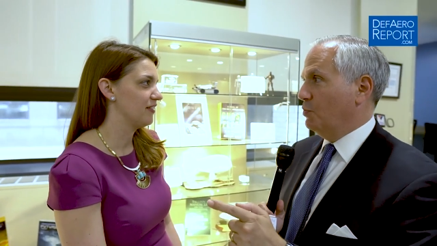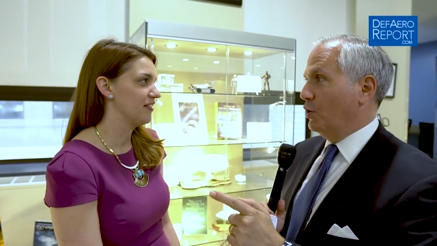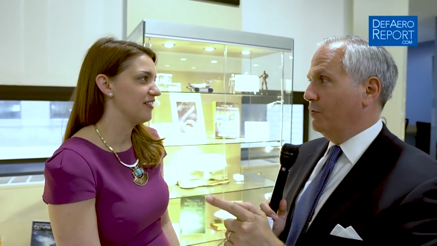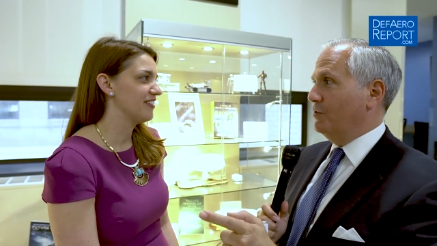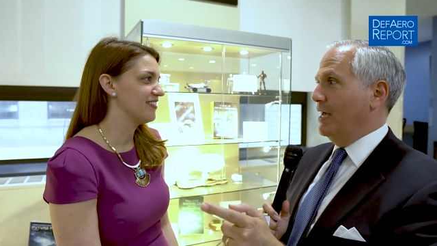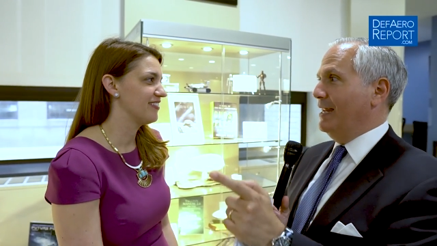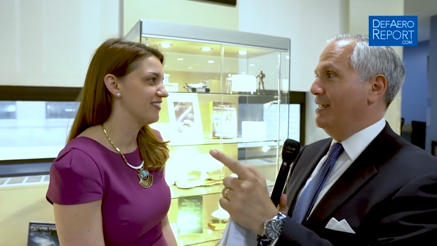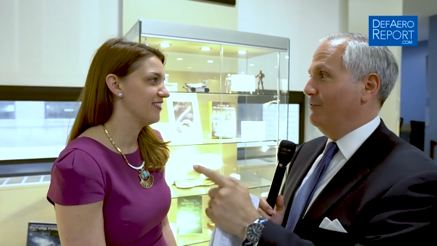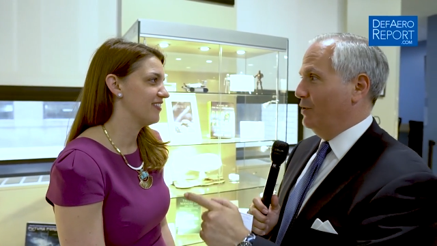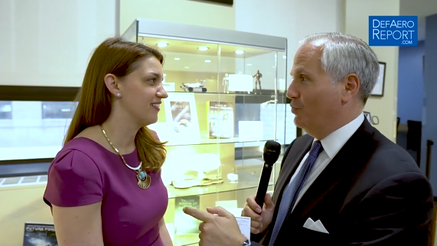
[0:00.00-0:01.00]
Speaker 1: part of that
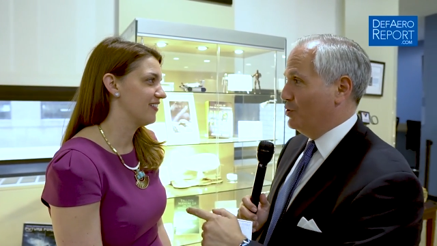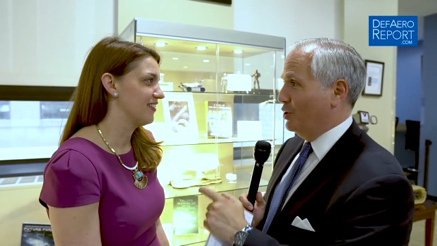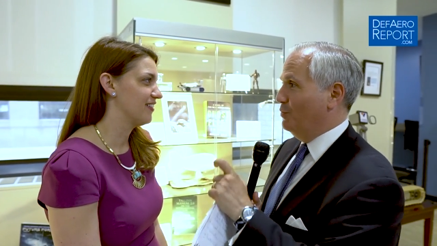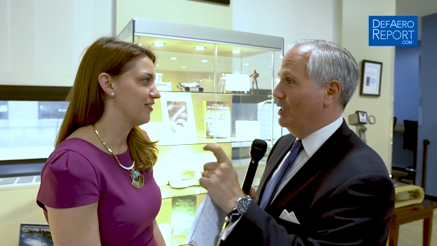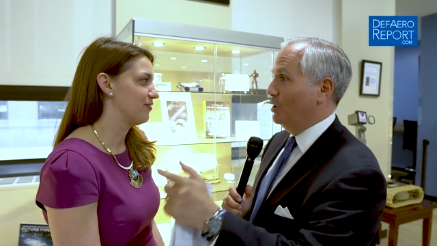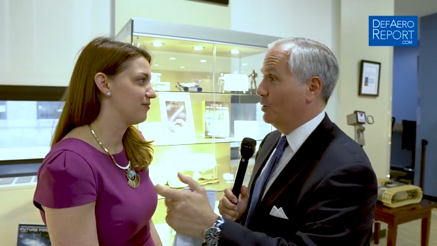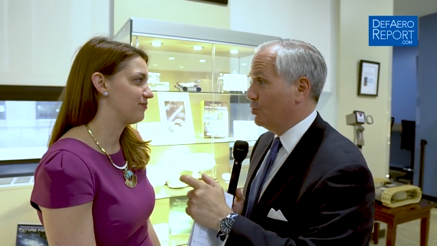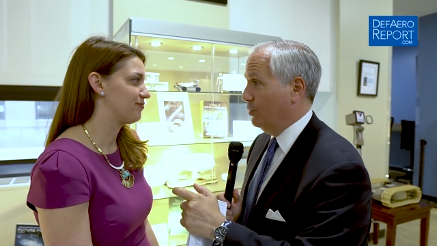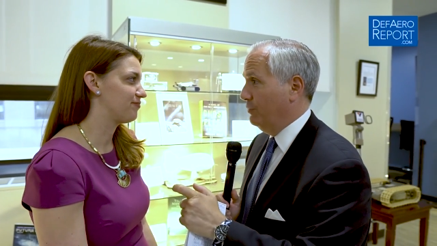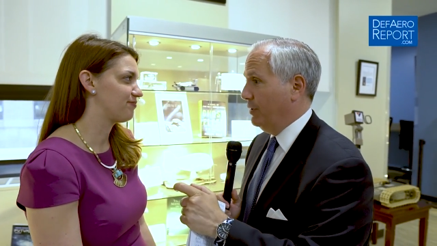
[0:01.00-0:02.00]
end of it was going to be the
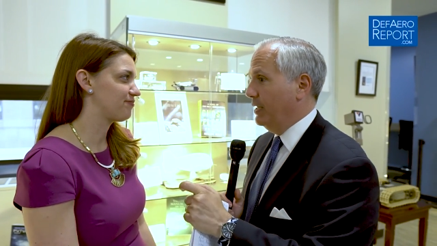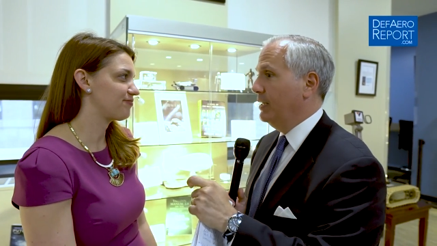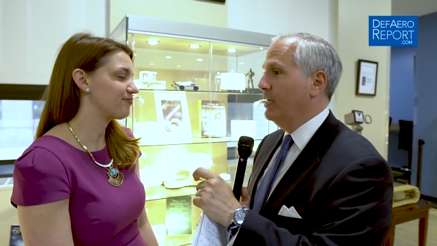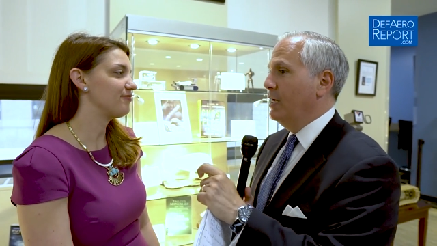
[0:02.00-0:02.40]
cultural divide